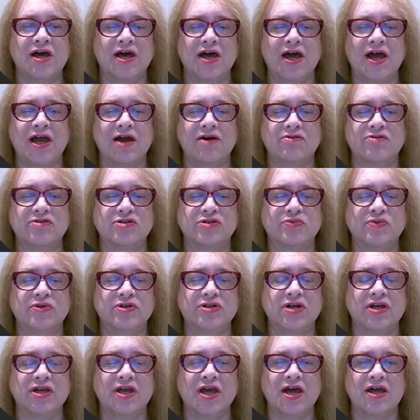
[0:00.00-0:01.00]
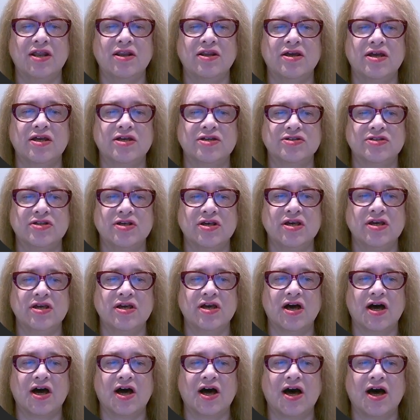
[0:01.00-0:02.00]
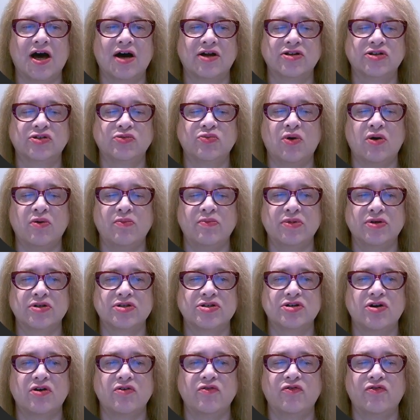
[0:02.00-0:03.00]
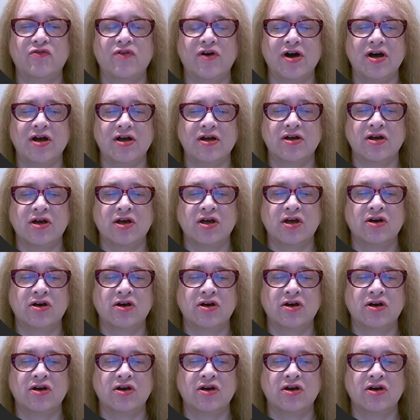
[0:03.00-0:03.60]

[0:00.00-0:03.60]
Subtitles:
errors, which again is the hardest one, but so far